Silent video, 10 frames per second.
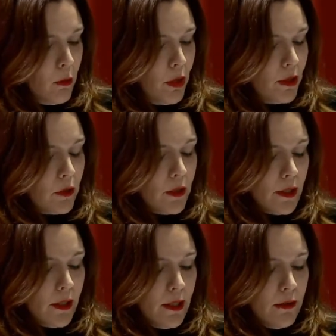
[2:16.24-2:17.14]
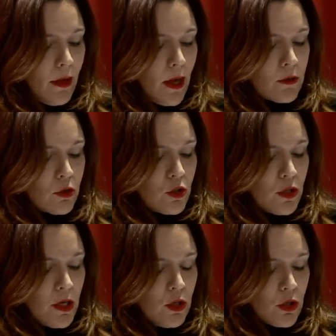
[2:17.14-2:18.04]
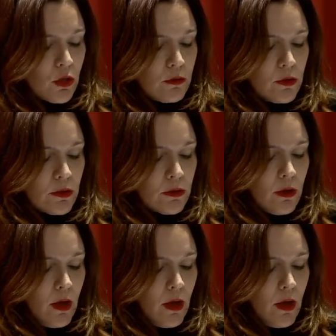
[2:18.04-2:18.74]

Periodically, associations,